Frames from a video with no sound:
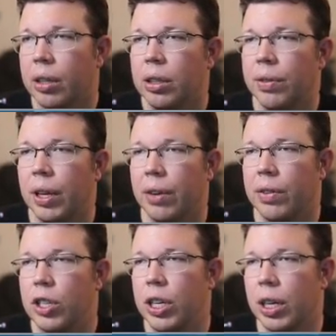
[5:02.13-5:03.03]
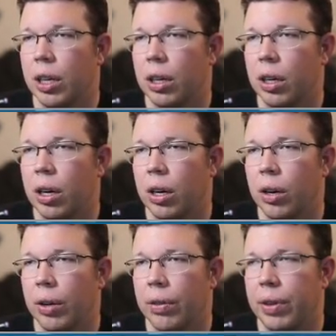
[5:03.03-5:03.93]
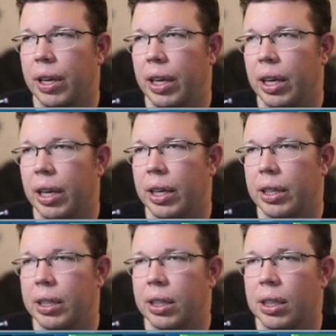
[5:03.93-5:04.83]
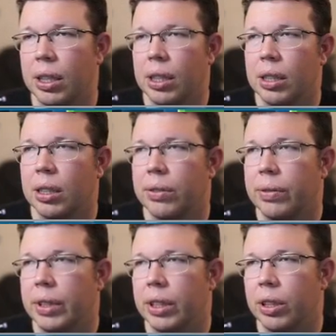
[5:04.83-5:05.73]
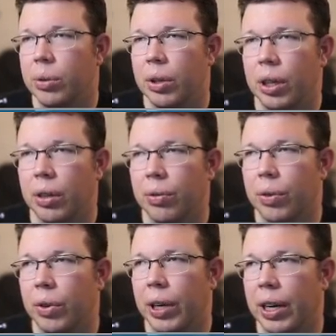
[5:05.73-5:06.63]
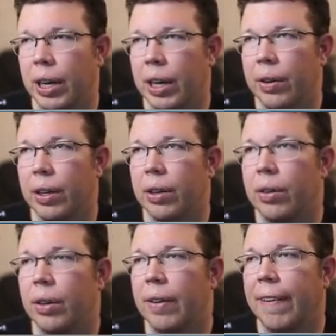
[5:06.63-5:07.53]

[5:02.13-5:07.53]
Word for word: See if they have Jin. No, they have Kit. It's not really who we're looking for right now, though.